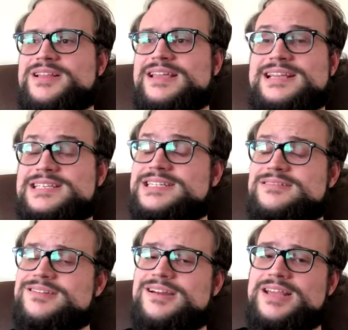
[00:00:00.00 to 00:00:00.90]
Like it's
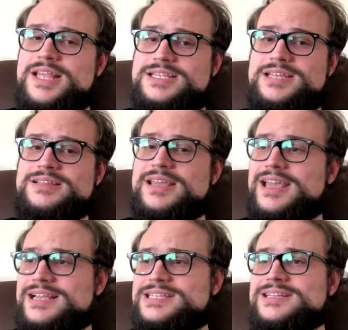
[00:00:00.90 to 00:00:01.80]
still not easy.
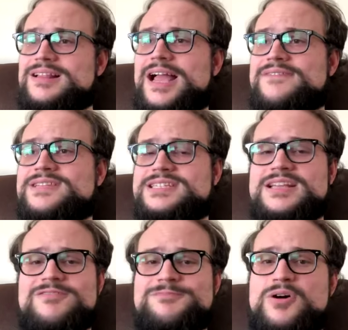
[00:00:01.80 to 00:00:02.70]
Like I still have to
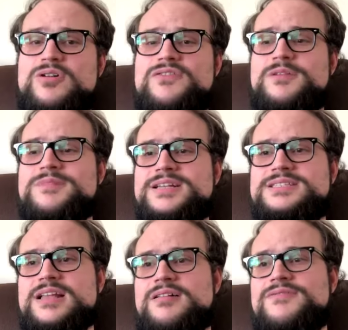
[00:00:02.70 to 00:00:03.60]
self-motivate
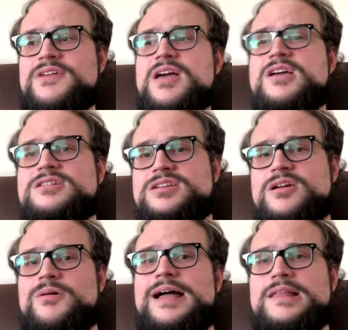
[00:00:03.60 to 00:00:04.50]
myself to
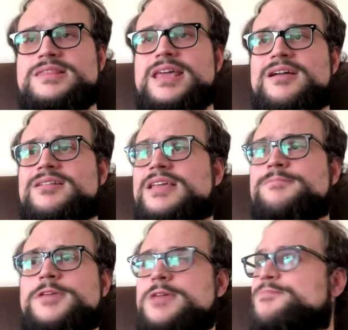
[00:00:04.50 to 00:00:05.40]
go out there and
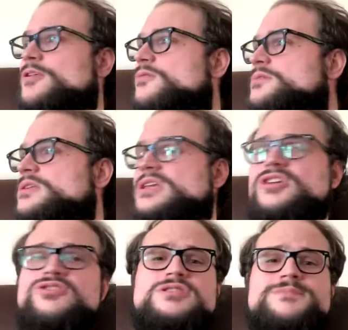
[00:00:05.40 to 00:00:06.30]
like people will
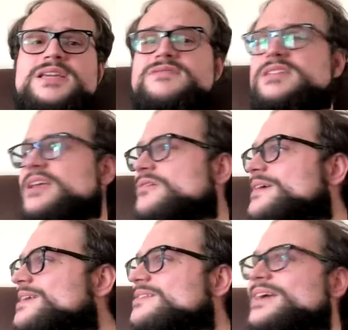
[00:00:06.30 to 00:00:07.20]
accuse me of
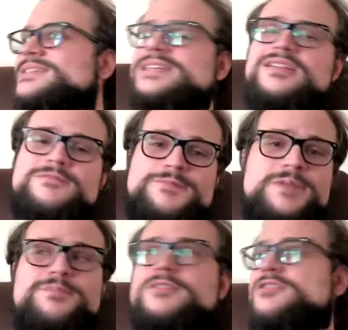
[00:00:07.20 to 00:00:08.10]
psychoanalyzing other
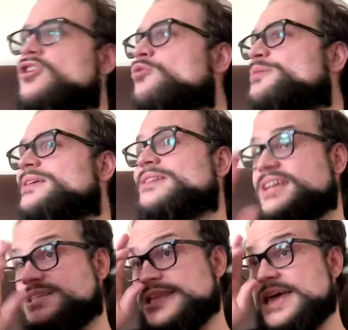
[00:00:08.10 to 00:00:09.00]
people and nobody
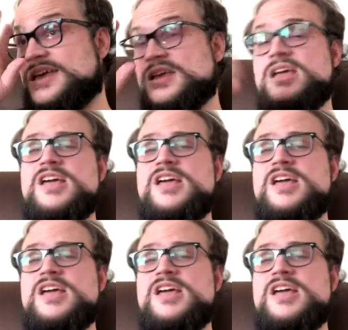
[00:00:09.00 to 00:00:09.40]
likes that.